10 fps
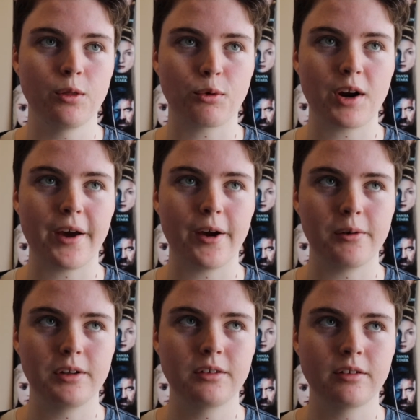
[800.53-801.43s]
3
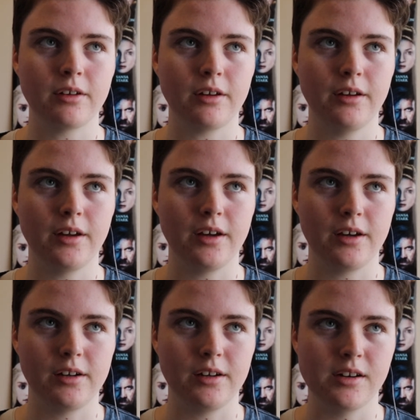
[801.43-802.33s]
hours
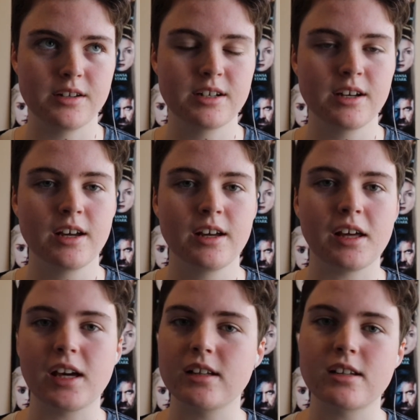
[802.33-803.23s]
and
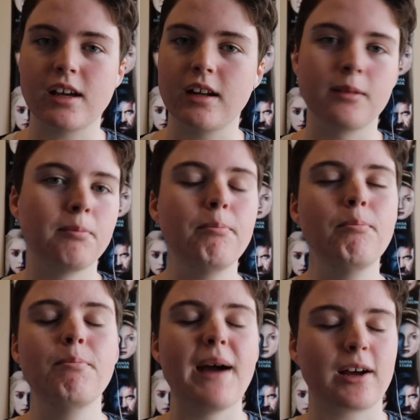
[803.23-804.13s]
it did
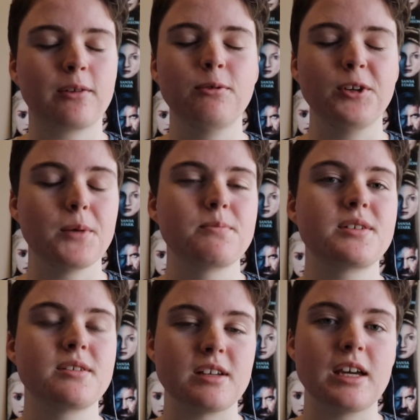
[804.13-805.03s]

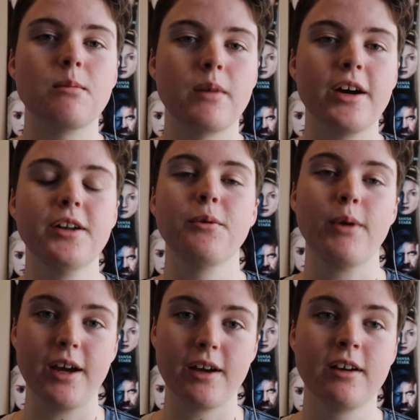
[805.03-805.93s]
backflips in my
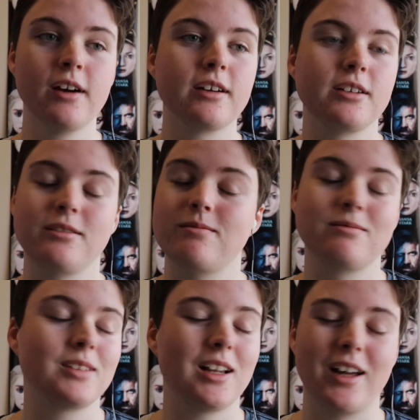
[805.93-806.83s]
underwear.
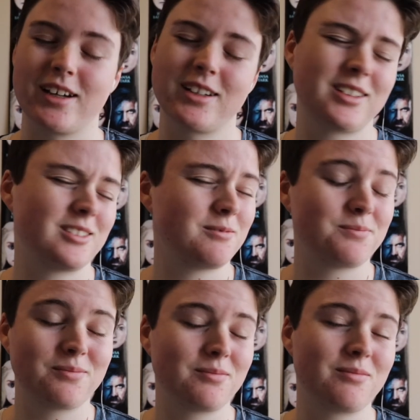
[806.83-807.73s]
Like,
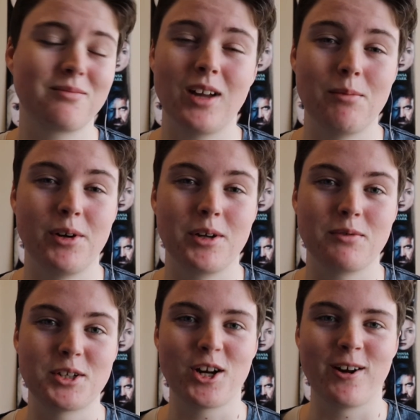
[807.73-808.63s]
I'm not
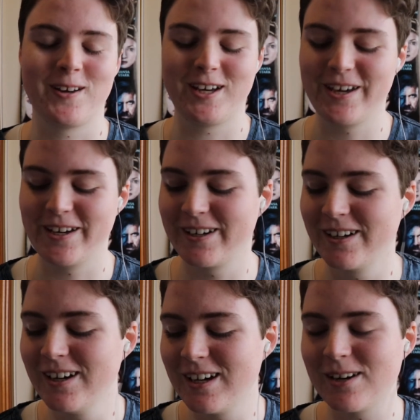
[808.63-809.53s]
even joking.
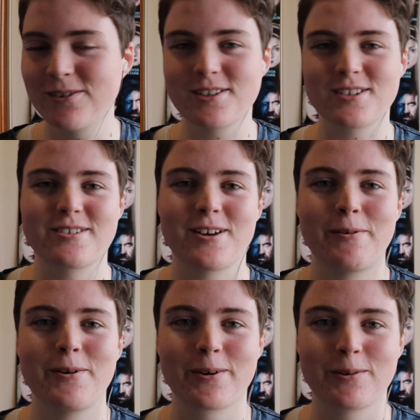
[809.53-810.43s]
It was
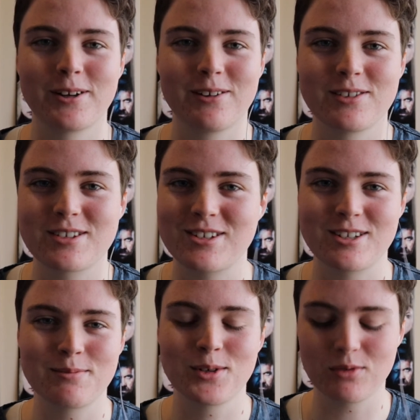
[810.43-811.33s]
so awkward, it was
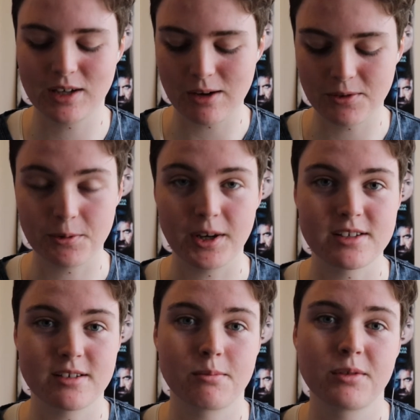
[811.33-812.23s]
just moving everywhere,
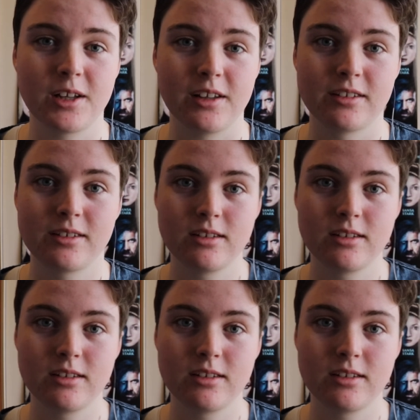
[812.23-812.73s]
so please